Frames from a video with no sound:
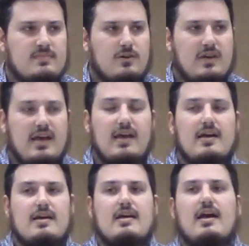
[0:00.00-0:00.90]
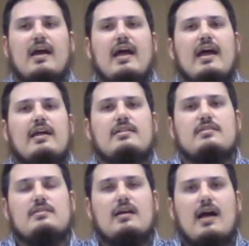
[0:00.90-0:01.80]
Okay?
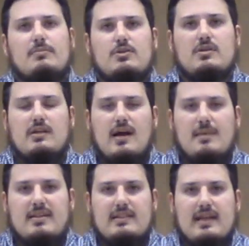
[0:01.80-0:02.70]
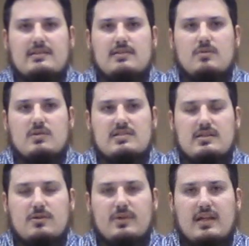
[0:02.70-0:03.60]
And alhamdulillah, I mean, that was a
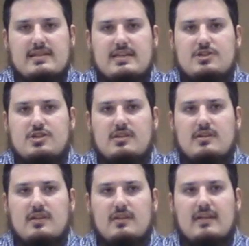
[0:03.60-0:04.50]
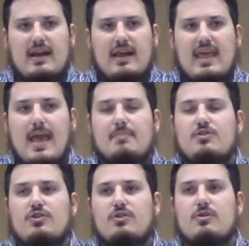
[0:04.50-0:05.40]
realization that I came
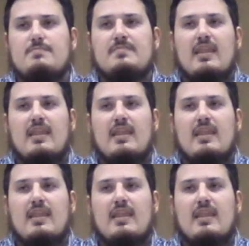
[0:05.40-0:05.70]
to,